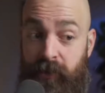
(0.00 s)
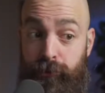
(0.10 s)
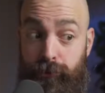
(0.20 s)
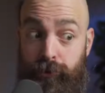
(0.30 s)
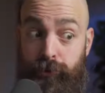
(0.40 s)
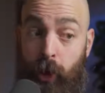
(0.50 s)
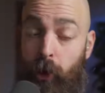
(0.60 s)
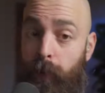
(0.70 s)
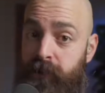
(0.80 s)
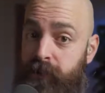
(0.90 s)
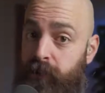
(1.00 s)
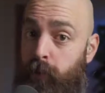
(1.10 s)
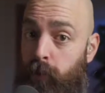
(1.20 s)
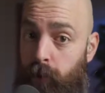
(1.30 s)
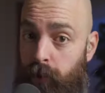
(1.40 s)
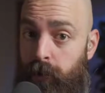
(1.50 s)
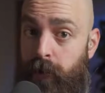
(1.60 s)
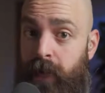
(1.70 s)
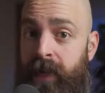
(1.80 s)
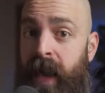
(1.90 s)
Like, there's so much to
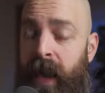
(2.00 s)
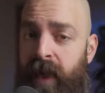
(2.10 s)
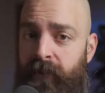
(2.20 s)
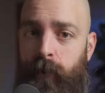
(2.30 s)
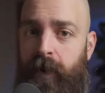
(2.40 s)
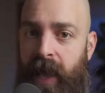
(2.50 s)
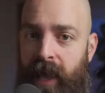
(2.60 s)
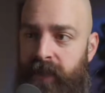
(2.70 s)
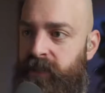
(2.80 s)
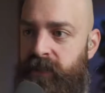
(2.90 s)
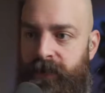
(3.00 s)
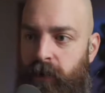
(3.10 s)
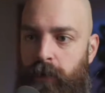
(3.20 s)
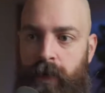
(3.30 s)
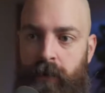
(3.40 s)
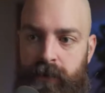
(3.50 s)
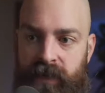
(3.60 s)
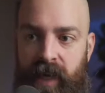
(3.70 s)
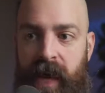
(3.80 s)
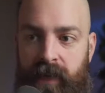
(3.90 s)
learn, and not everyone has these full-blown
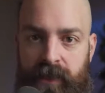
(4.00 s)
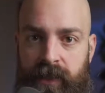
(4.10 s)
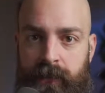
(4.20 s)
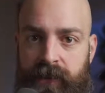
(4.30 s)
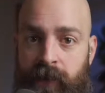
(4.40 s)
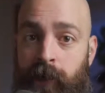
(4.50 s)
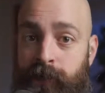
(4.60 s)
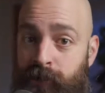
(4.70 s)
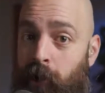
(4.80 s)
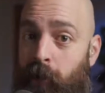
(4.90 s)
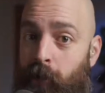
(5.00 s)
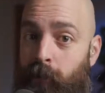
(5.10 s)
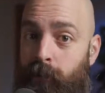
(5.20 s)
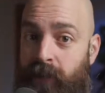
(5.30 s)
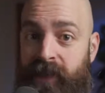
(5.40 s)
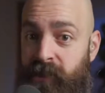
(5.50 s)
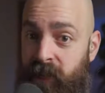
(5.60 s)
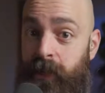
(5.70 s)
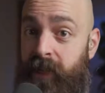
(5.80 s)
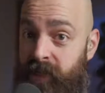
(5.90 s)
SOC teams. So they
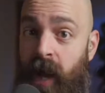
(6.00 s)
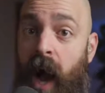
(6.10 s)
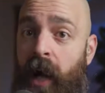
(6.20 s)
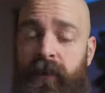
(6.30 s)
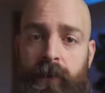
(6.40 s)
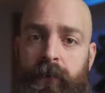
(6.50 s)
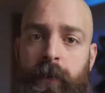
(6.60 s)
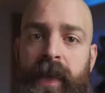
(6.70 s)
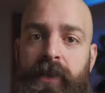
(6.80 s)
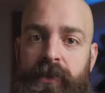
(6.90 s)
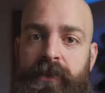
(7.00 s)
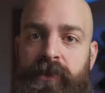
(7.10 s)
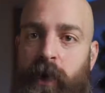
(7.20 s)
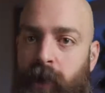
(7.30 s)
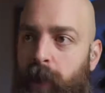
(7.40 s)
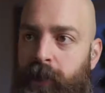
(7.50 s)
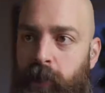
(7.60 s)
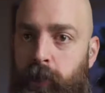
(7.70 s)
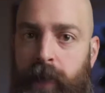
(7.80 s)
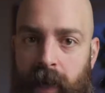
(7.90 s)
shared a ton of information. So, like, when
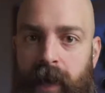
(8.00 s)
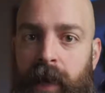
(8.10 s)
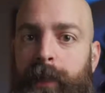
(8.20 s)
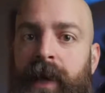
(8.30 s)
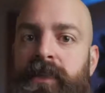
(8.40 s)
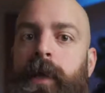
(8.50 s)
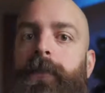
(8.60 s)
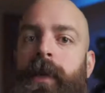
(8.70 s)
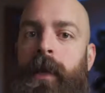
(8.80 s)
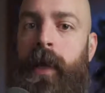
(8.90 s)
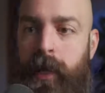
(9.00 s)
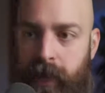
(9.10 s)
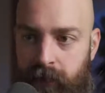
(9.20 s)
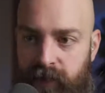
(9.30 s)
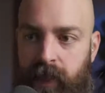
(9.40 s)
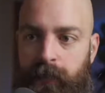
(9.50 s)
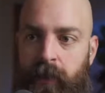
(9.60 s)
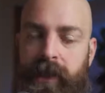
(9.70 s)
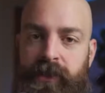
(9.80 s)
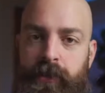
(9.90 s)
you get hit by something, here's the
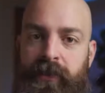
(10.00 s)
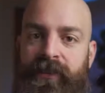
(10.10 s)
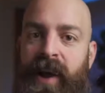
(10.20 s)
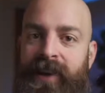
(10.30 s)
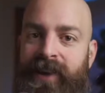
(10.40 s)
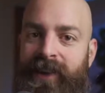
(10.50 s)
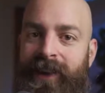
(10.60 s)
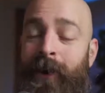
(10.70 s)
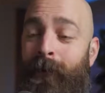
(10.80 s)
information we're finding.